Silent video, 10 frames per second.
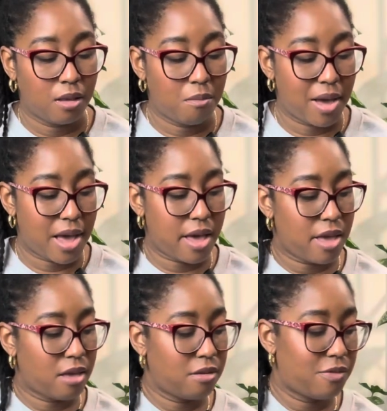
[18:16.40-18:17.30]

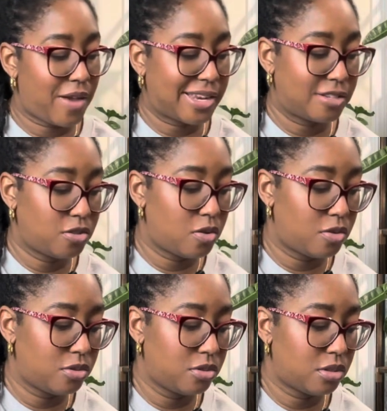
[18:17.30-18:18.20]
my financial
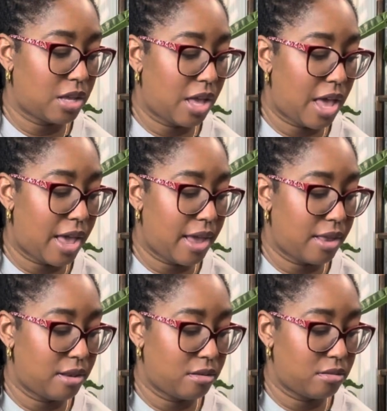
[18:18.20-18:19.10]
goals,
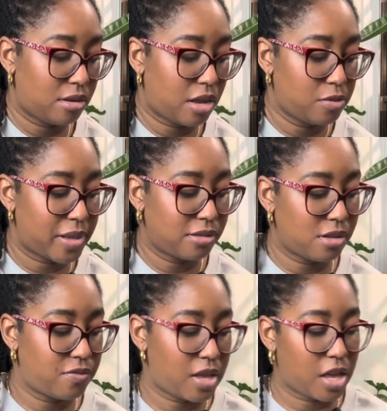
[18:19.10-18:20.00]
and
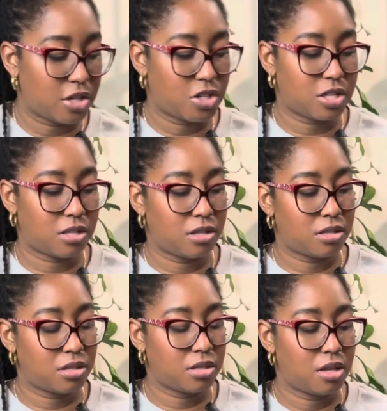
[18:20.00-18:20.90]
expensive
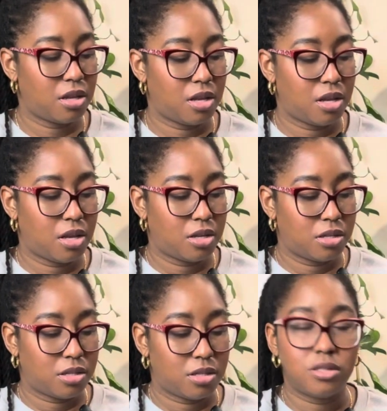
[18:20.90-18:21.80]
vacations
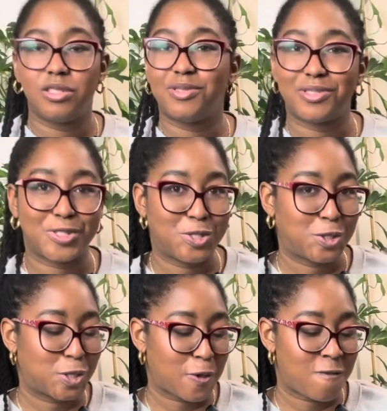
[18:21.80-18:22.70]
don't
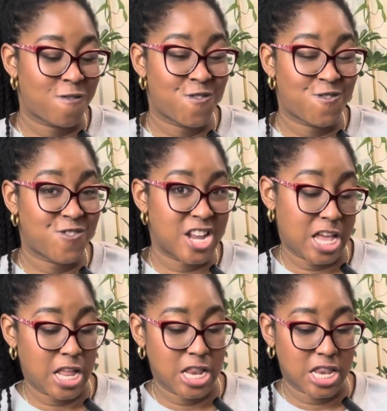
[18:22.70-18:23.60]
necessarily
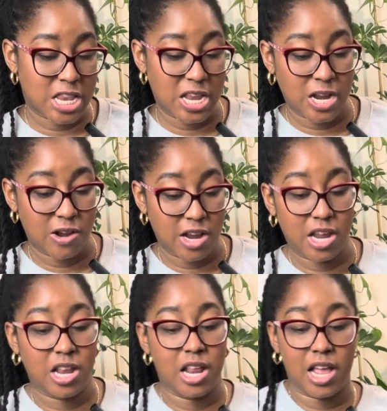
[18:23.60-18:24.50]
fit, right?